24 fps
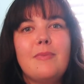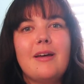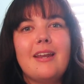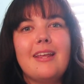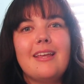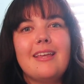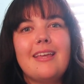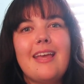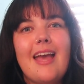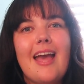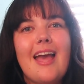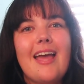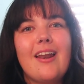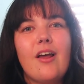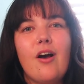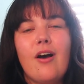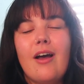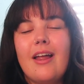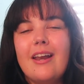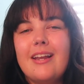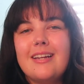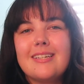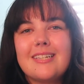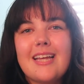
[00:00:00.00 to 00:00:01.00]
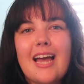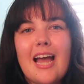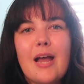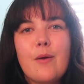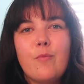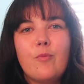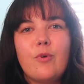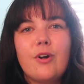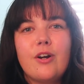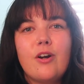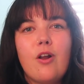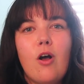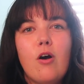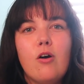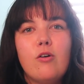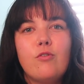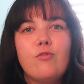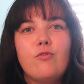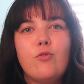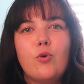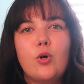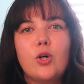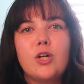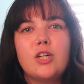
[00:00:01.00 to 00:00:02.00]
But again, anytime we're in all
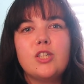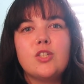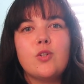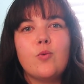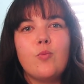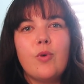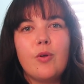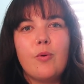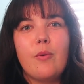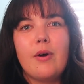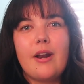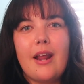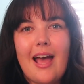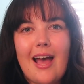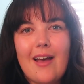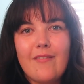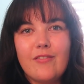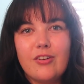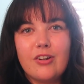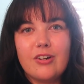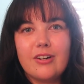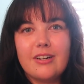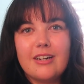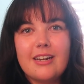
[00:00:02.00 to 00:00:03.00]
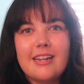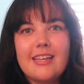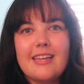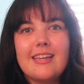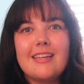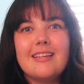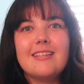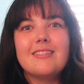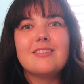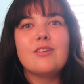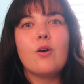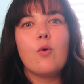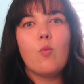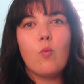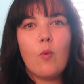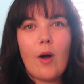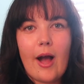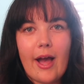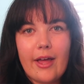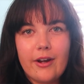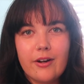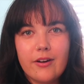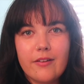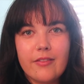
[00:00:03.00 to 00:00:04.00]
fours, we want to have your knees
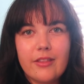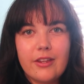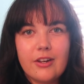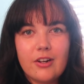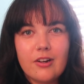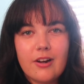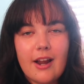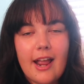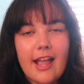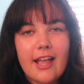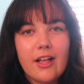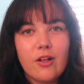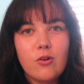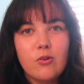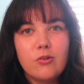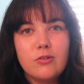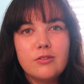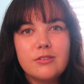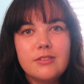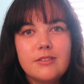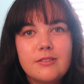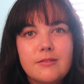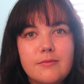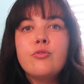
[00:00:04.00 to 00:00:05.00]
wider than your ankles.